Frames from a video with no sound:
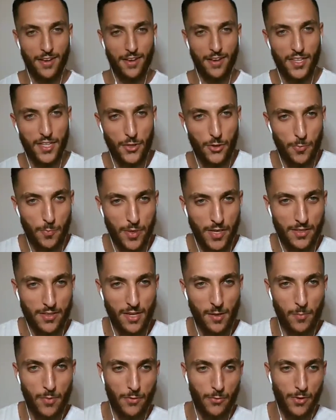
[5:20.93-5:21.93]
I think you picked
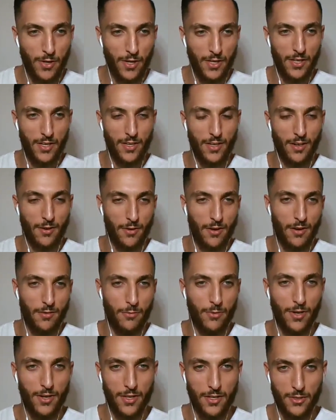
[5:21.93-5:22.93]
up a
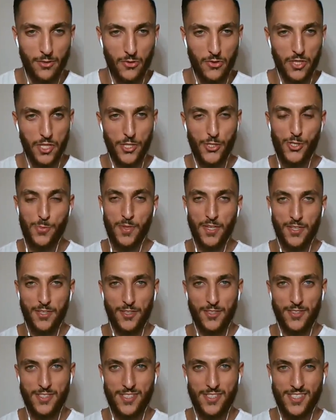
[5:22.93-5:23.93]
really good niche,
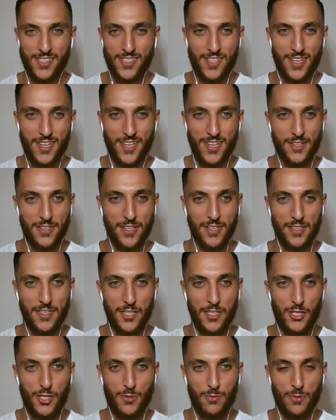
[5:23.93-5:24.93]
because this is a
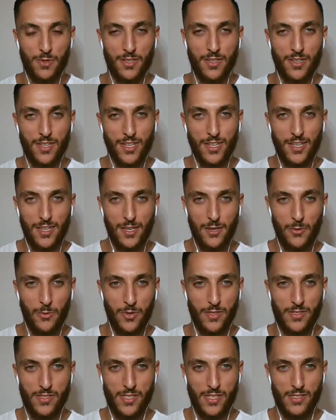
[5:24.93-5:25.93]
niche where
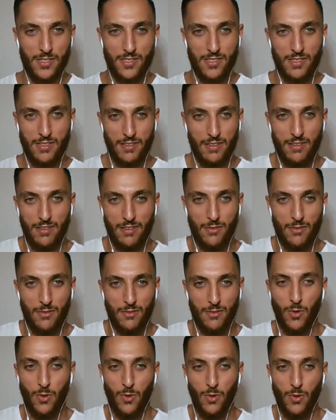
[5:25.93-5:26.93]
it
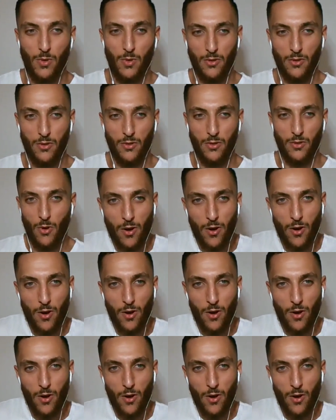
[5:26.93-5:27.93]
will grow and grow.
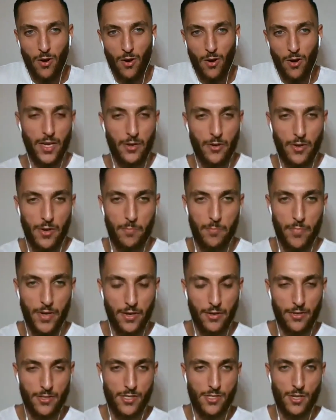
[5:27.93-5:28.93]
It will be bigger and bigger.